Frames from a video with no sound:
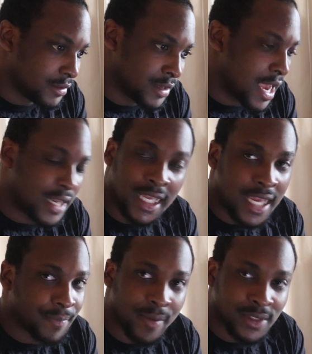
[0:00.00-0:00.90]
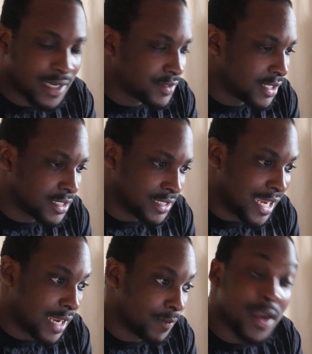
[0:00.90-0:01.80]
yeah, they kept themselves in this
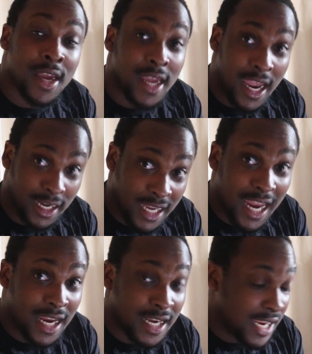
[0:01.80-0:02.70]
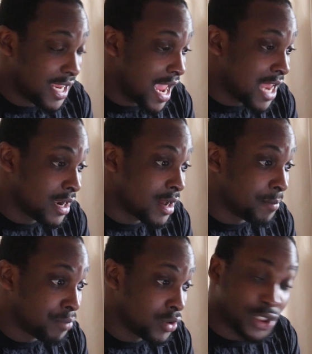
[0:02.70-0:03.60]
game, and KD ended
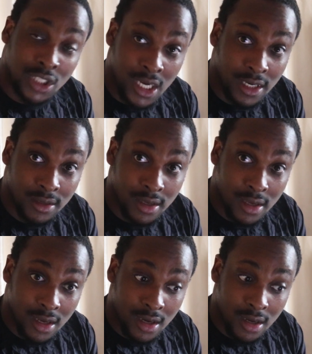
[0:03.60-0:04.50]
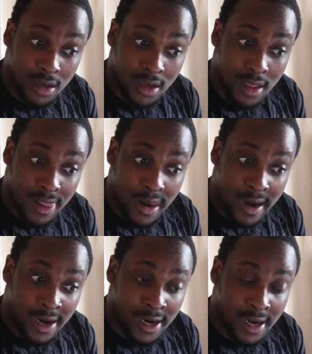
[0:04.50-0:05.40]
up pushing it,
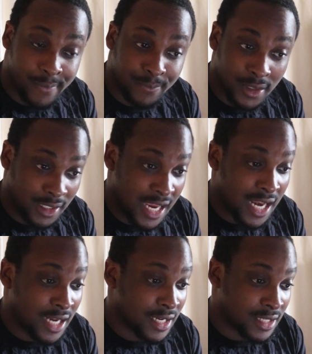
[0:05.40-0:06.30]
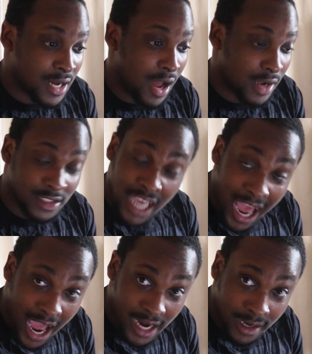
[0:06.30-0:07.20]
um, getting the uh,
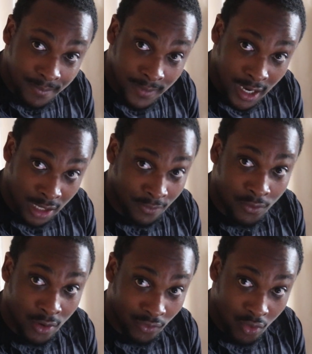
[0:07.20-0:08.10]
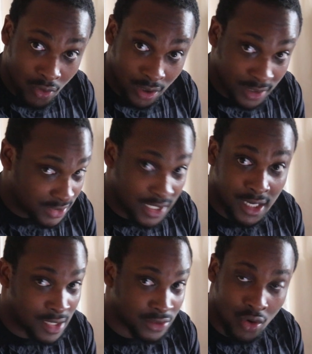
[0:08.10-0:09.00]
tie in the fourth quarter,
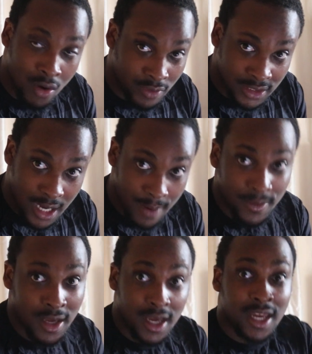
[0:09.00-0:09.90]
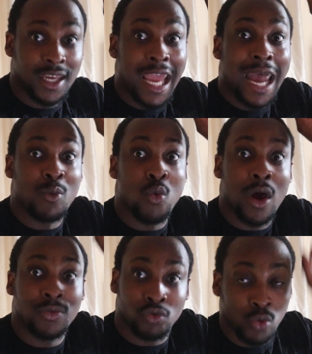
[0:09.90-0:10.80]
sending it into overtime. He had
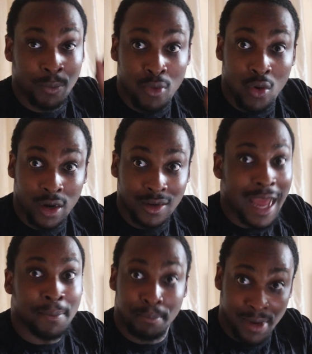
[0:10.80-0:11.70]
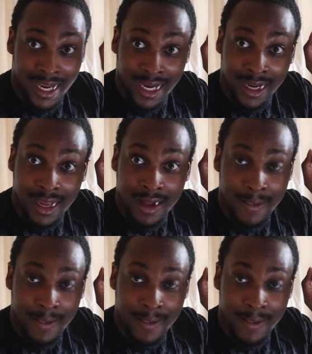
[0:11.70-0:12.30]
one three pointer, that big